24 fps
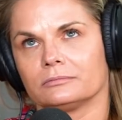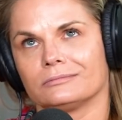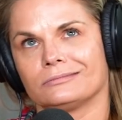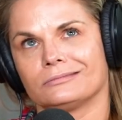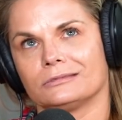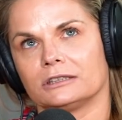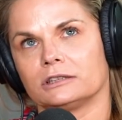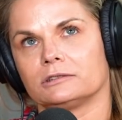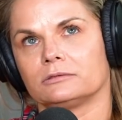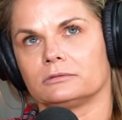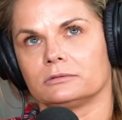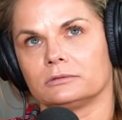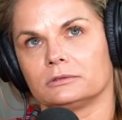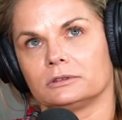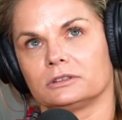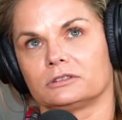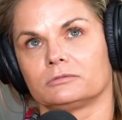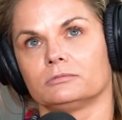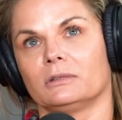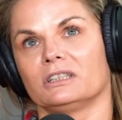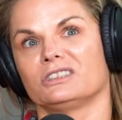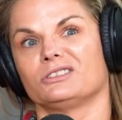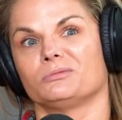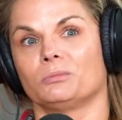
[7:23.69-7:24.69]
well,
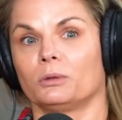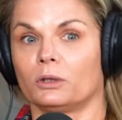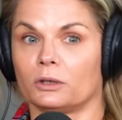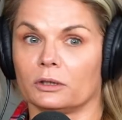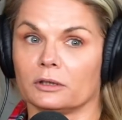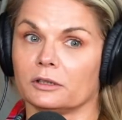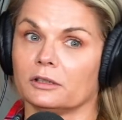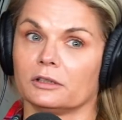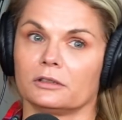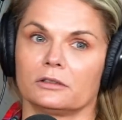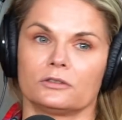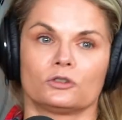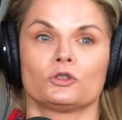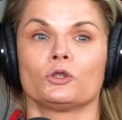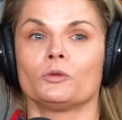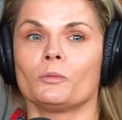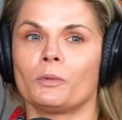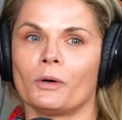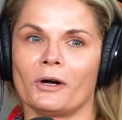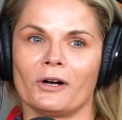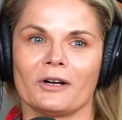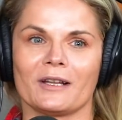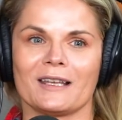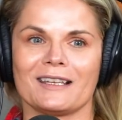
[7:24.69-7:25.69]
as much parties, Zoom
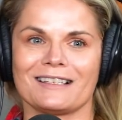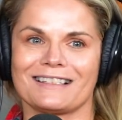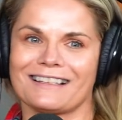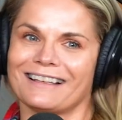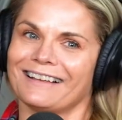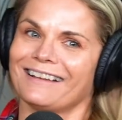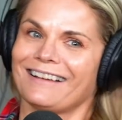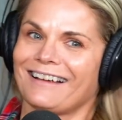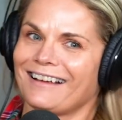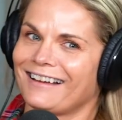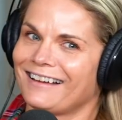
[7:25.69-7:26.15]
parties,